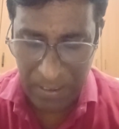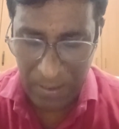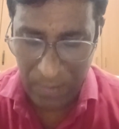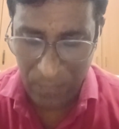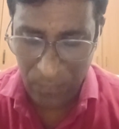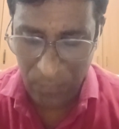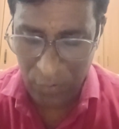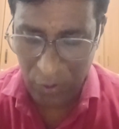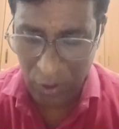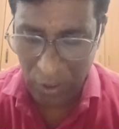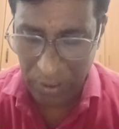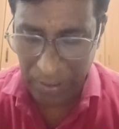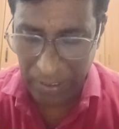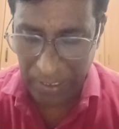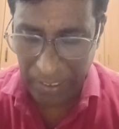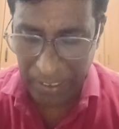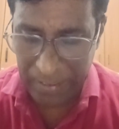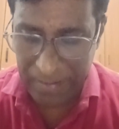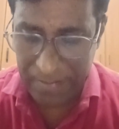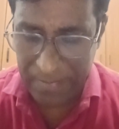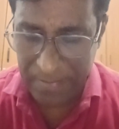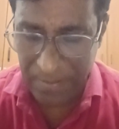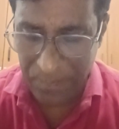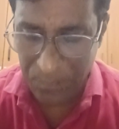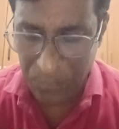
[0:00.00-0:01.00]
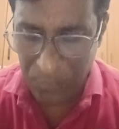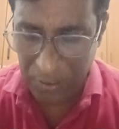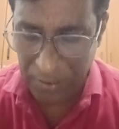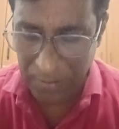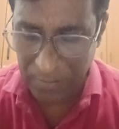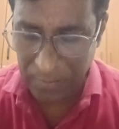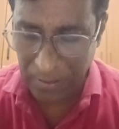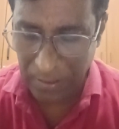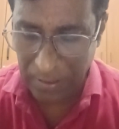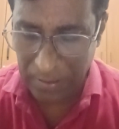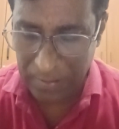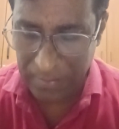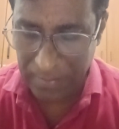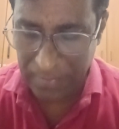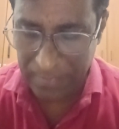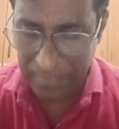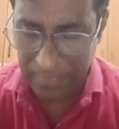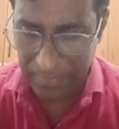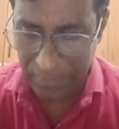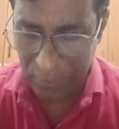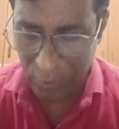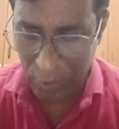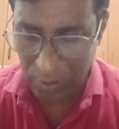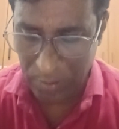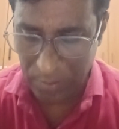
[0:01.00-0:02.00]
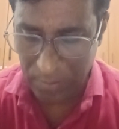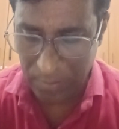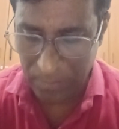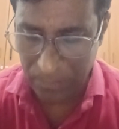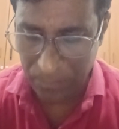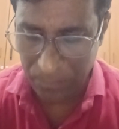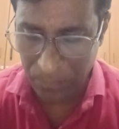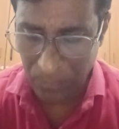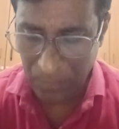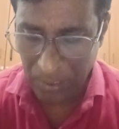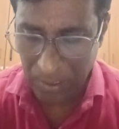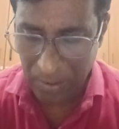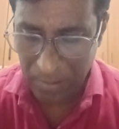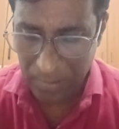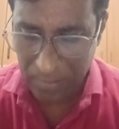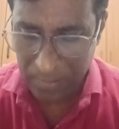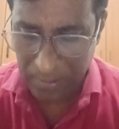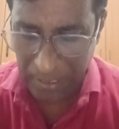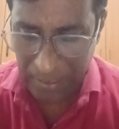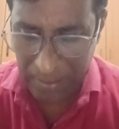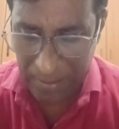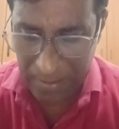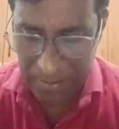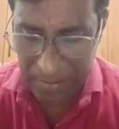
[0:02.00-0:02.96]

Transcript: which are exempted under section 10